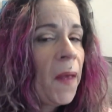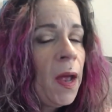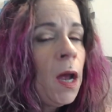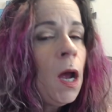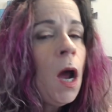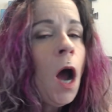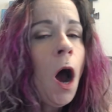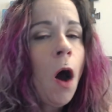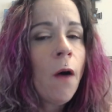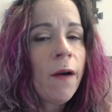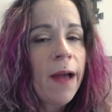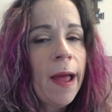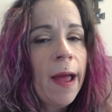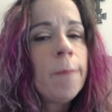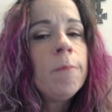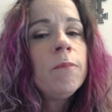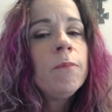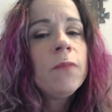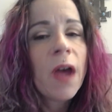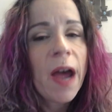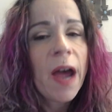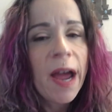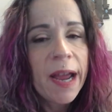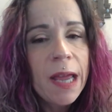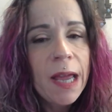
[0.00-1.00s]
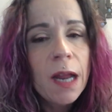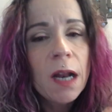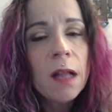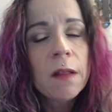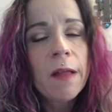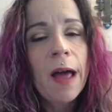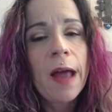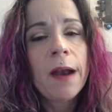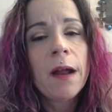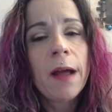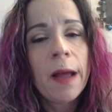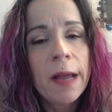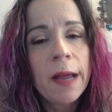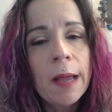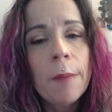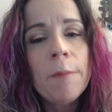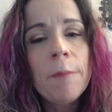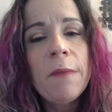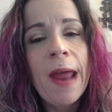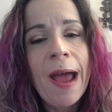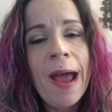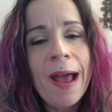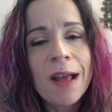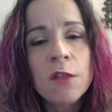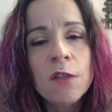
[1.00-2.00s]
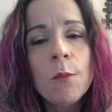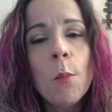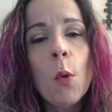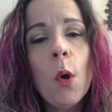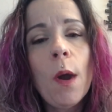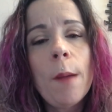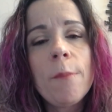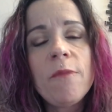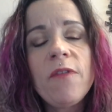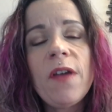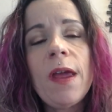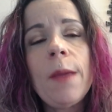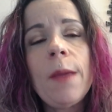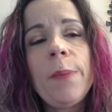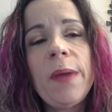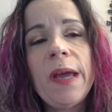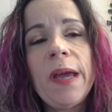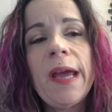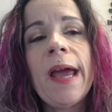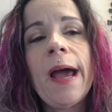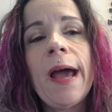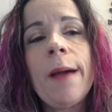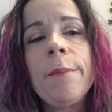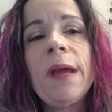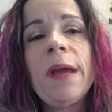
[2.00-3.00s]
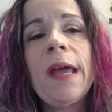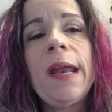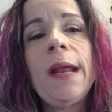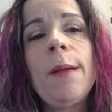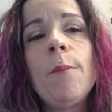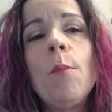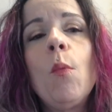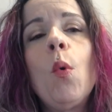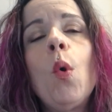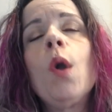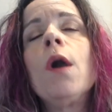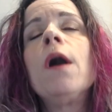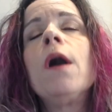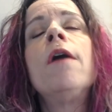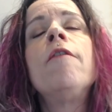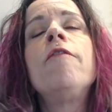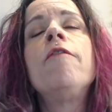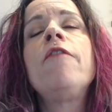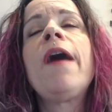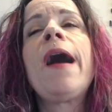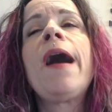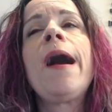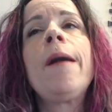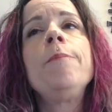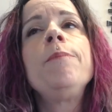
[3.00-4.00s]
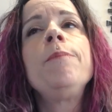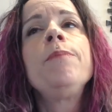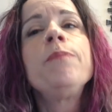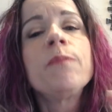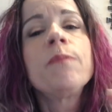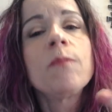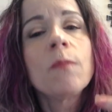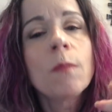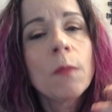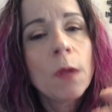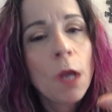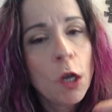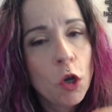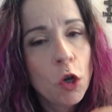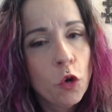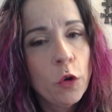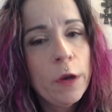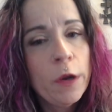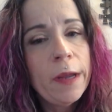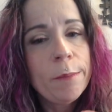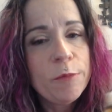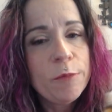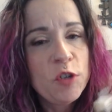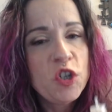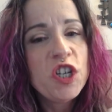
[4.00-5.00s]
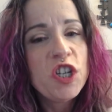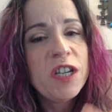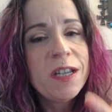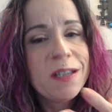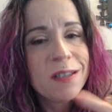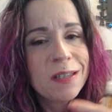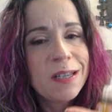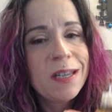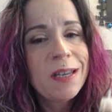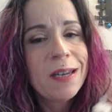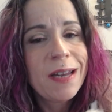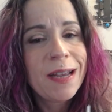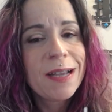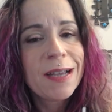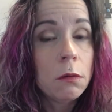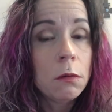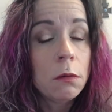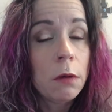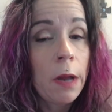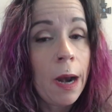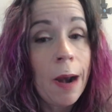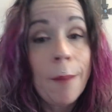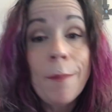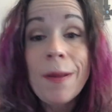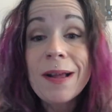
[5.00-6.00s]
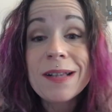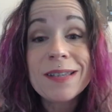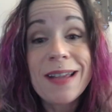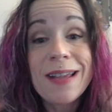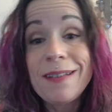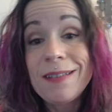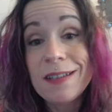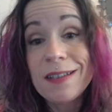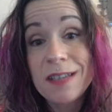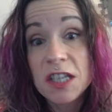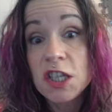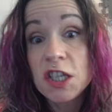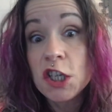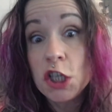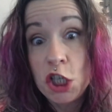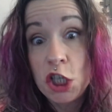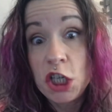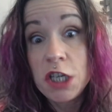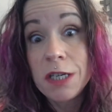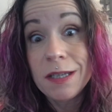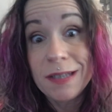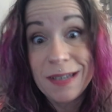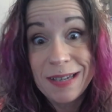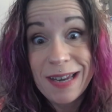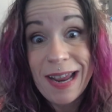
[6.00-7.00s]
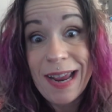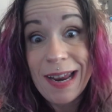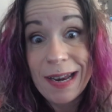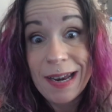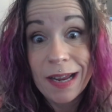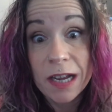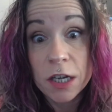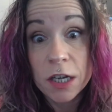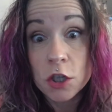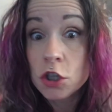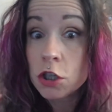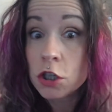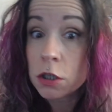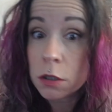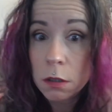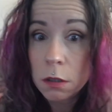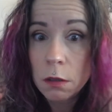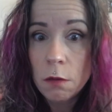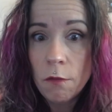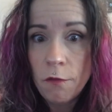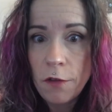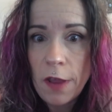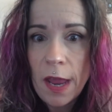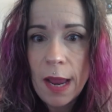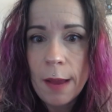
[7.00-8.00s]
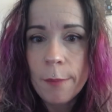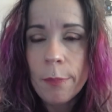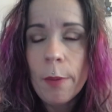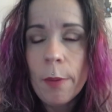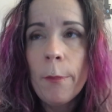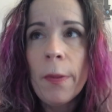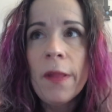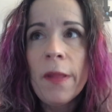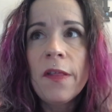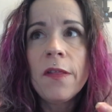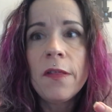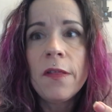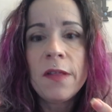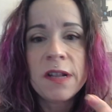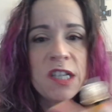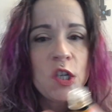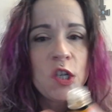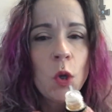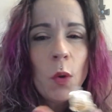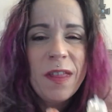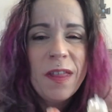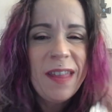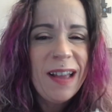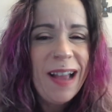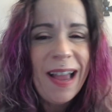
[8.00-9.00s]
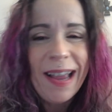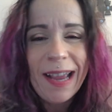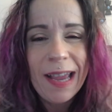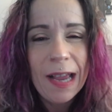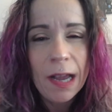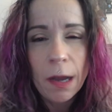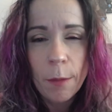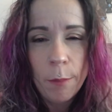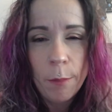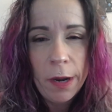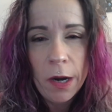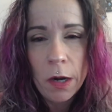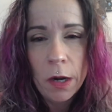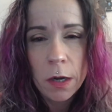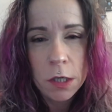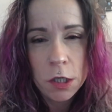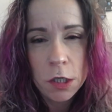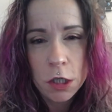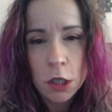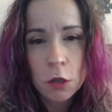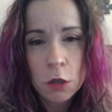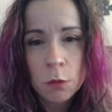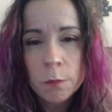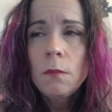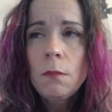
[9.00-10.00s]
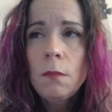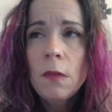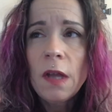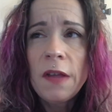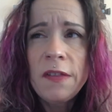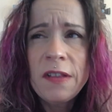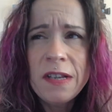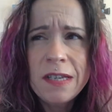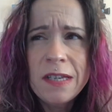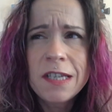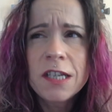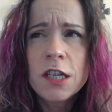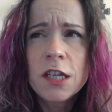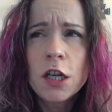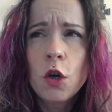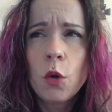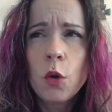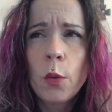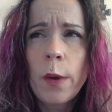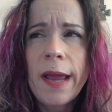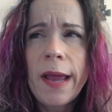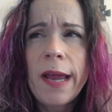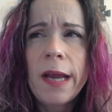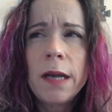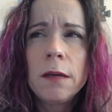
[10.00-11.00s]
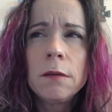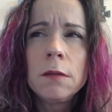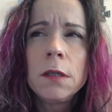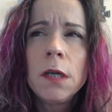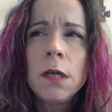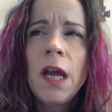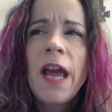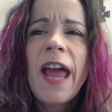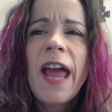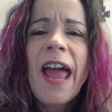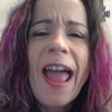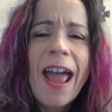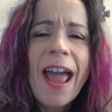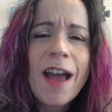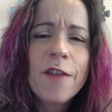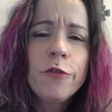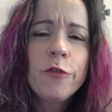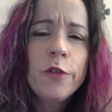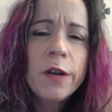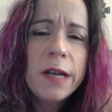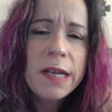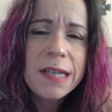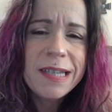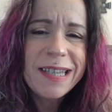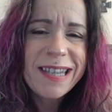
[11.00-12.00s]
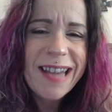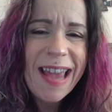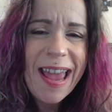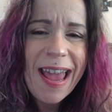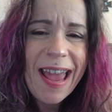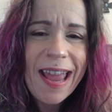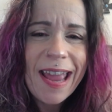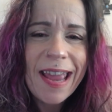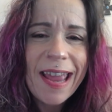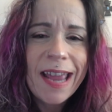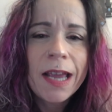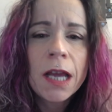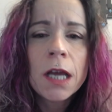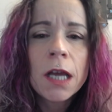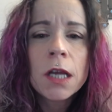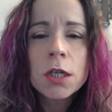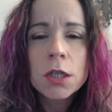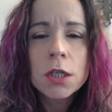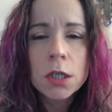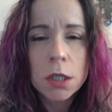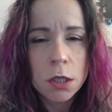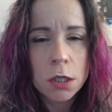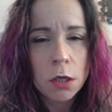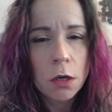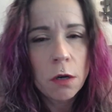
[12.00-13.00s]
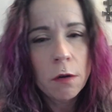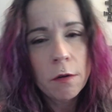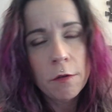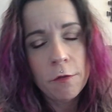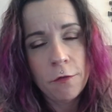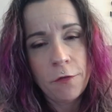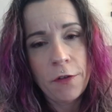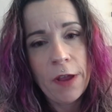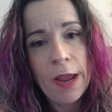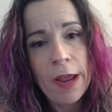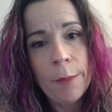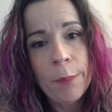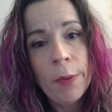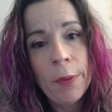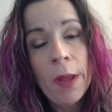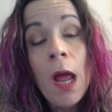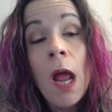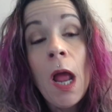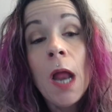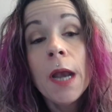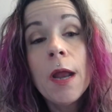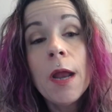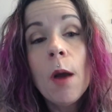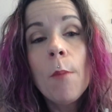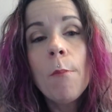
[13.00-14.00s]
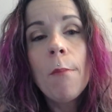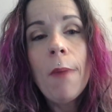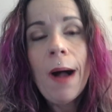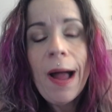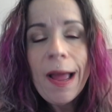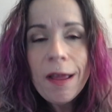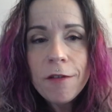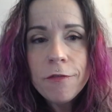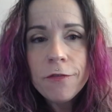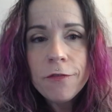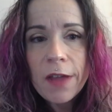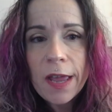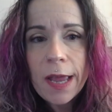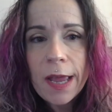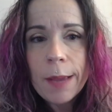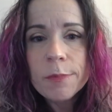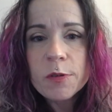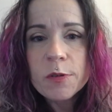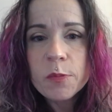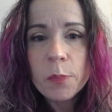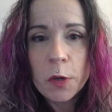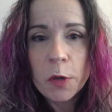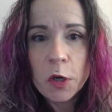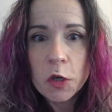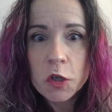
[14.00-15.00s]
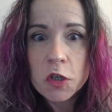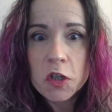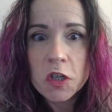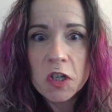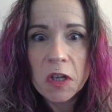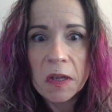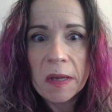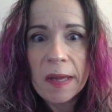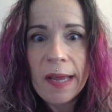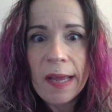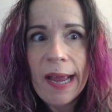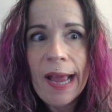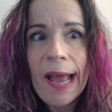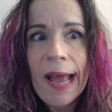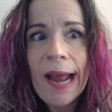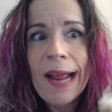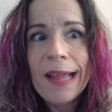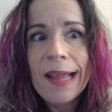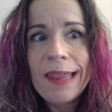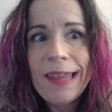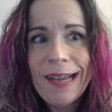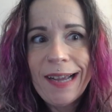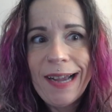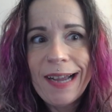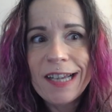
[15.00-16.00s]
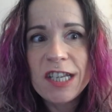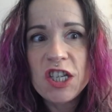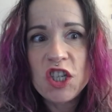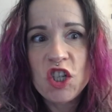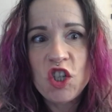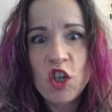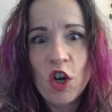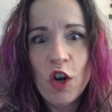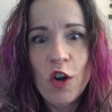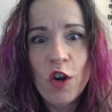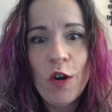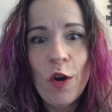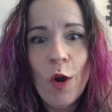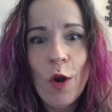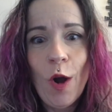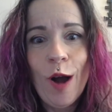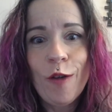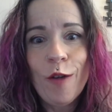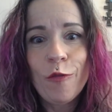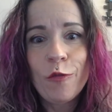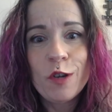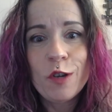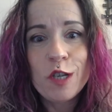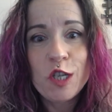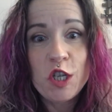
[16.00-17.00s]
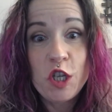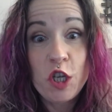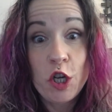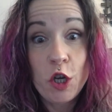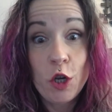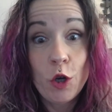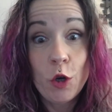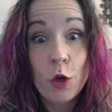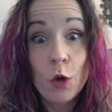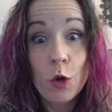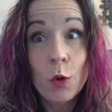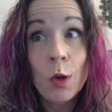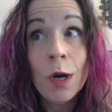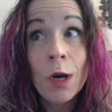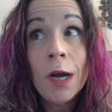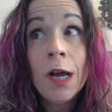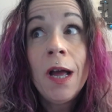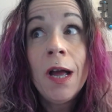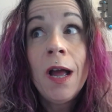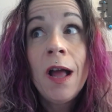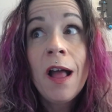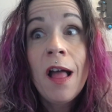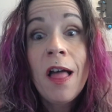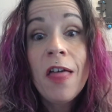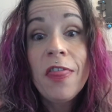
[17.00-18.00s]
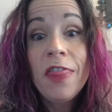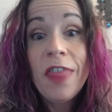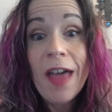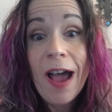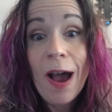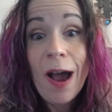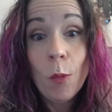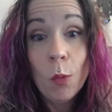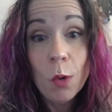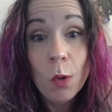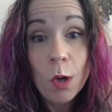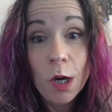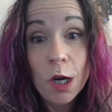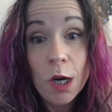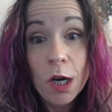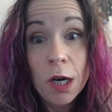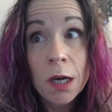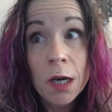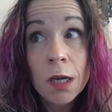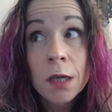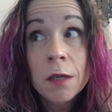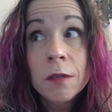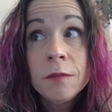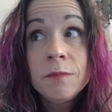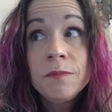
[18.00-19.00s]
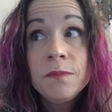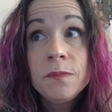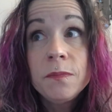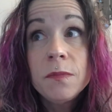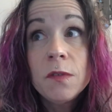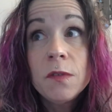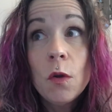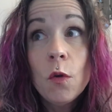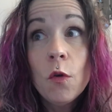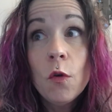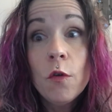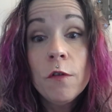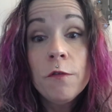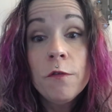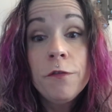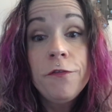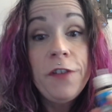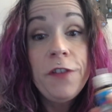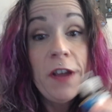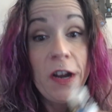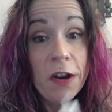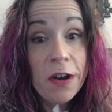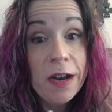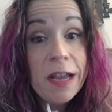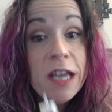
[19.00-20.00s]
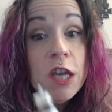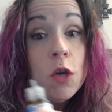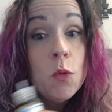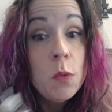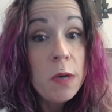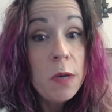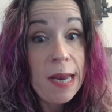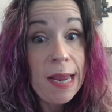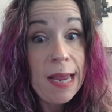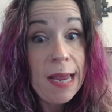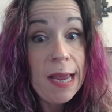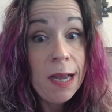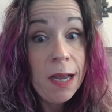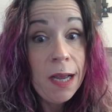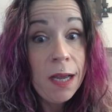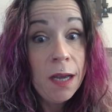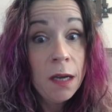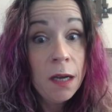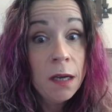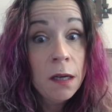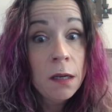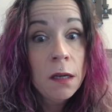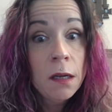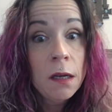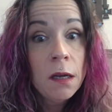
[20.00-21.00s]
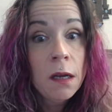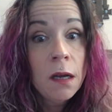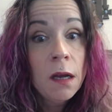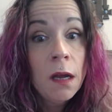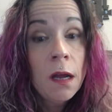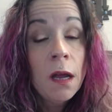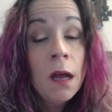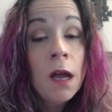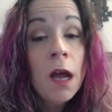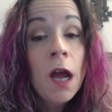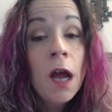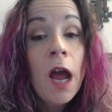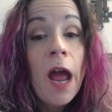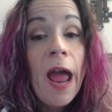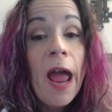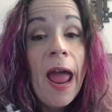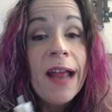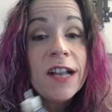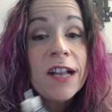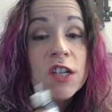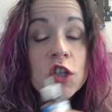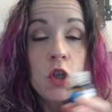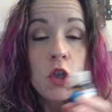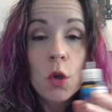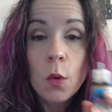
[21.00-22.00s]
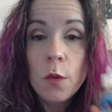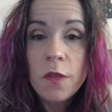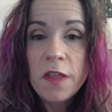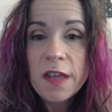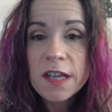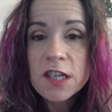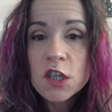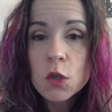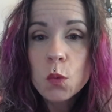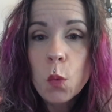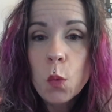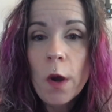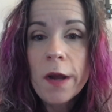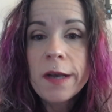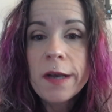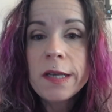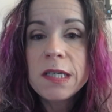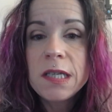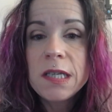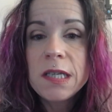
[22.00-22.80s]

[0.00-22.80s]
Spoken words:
Okay, the more I'm vaping it, I'm getting more of that cream cheesiness. And I'm not saying this is a cheese Danish vape, but that's the only thing I can compare it to. This is a great everyday dessert vape. Now, my vapes personally, and I think I started off with two that were very unique. And so this one to